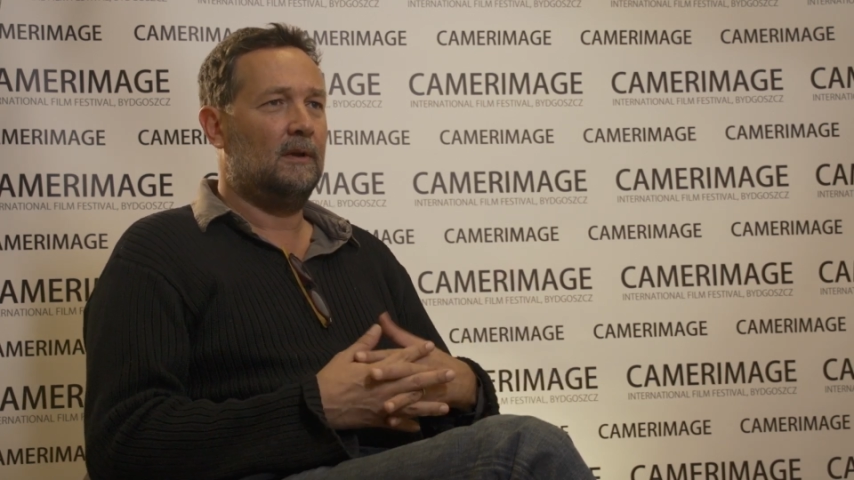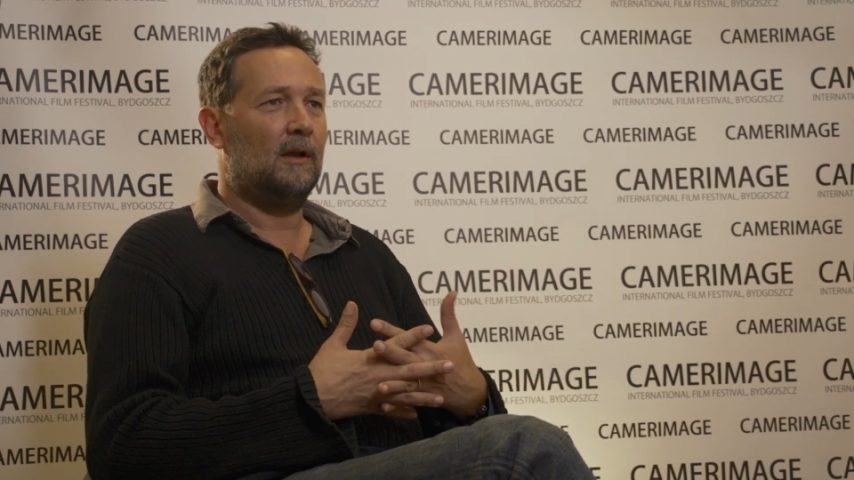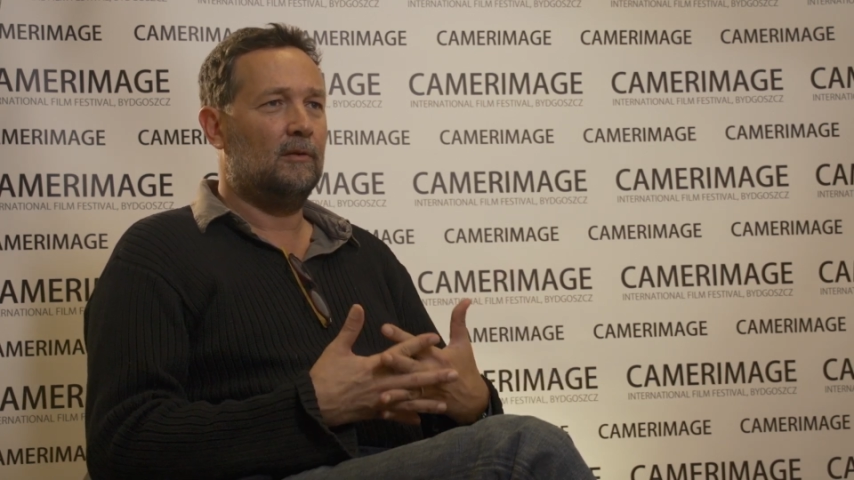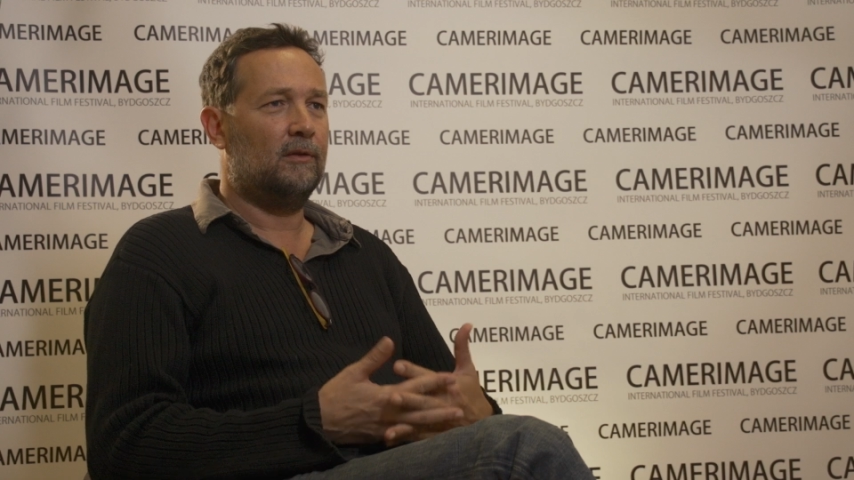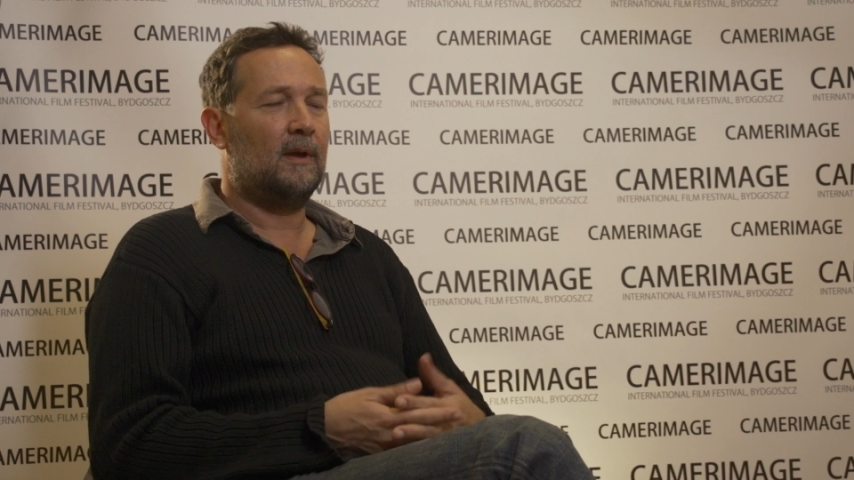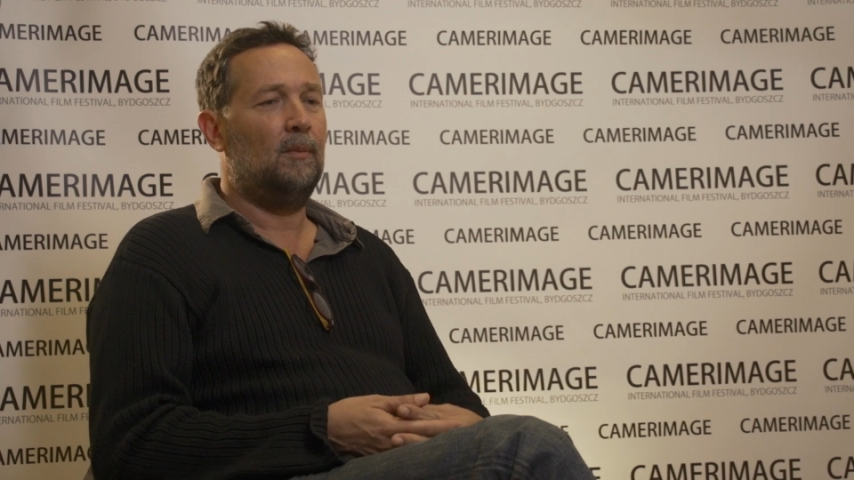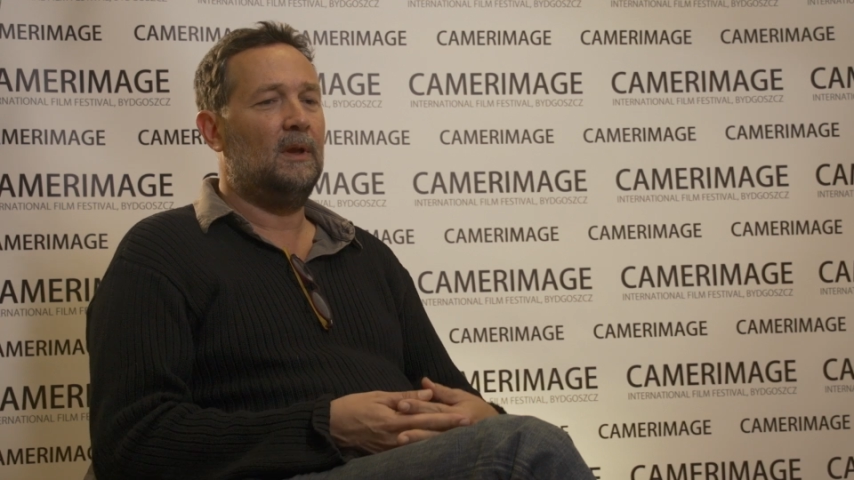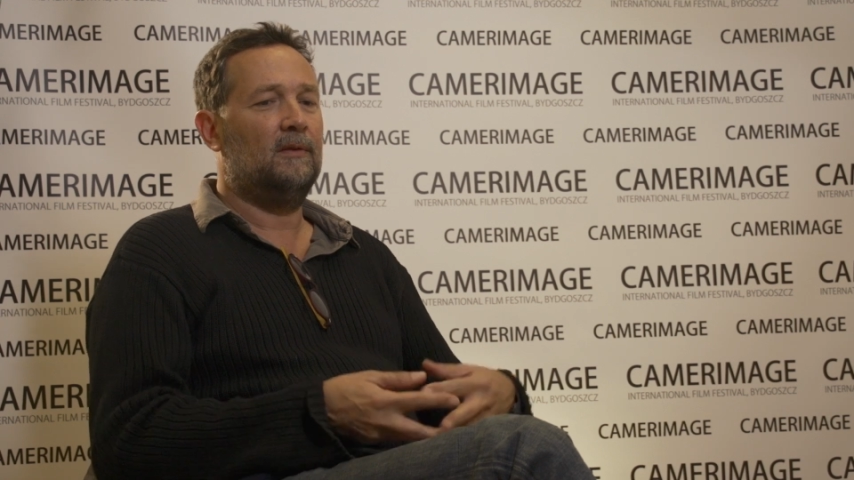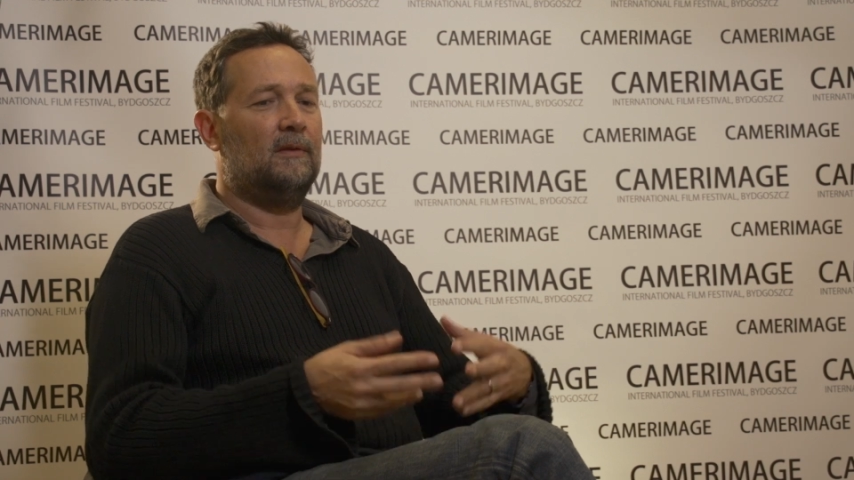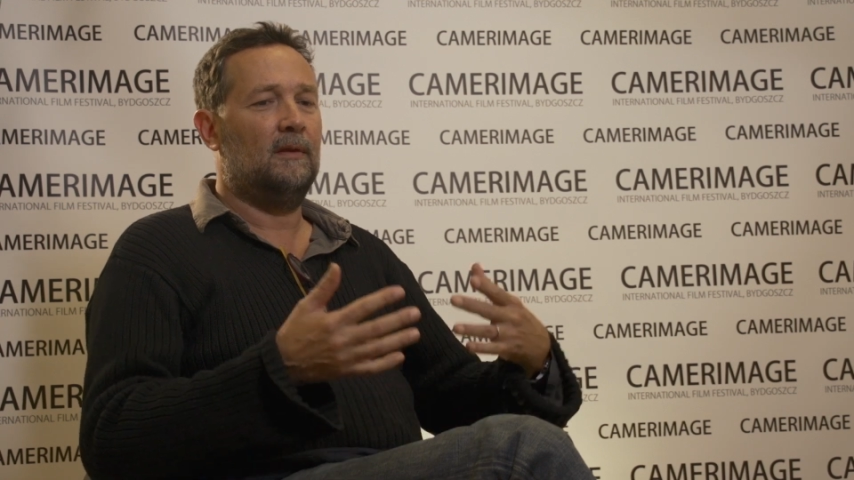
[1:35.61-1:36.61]
Janusz
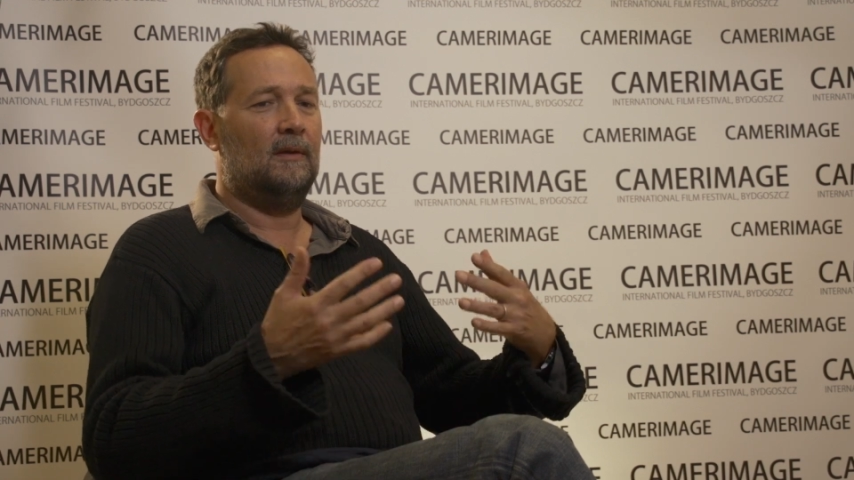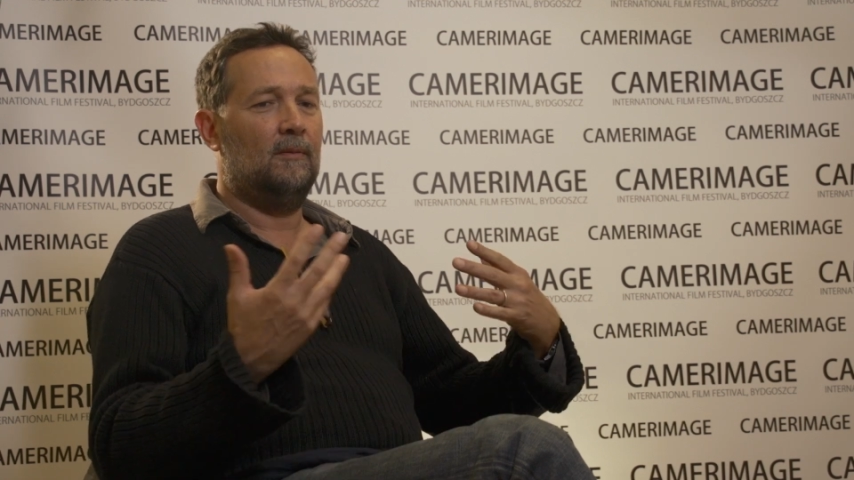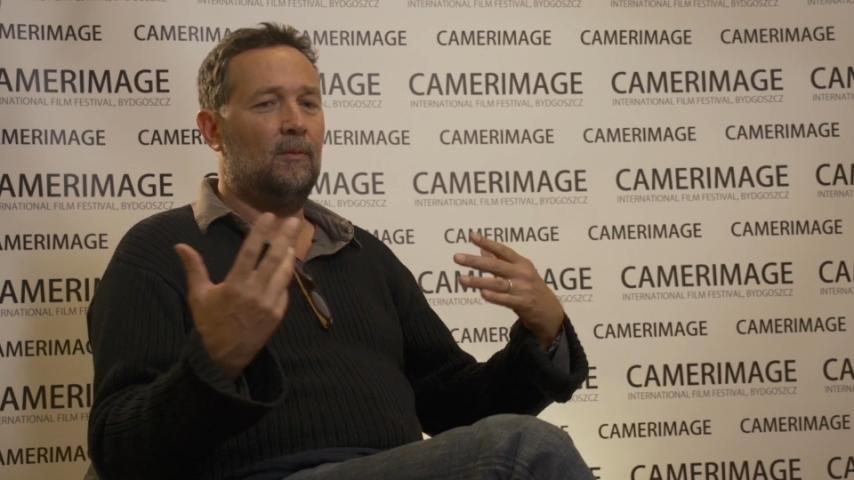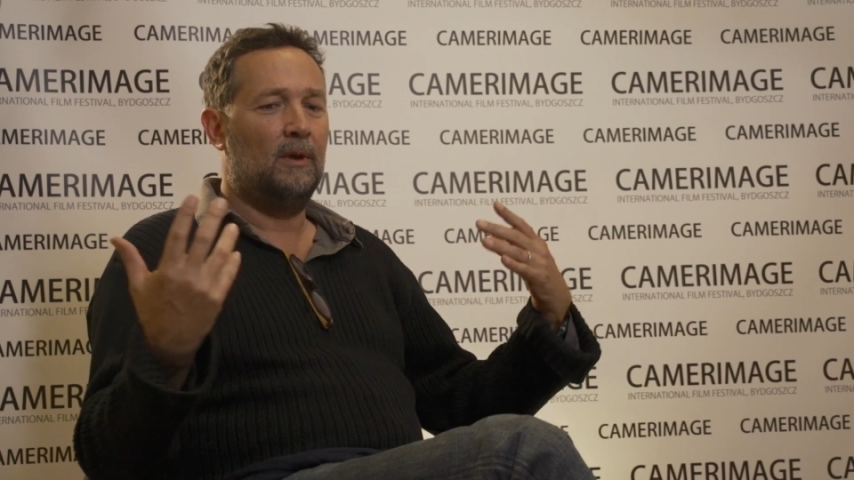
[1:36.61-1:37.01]
Kaminski.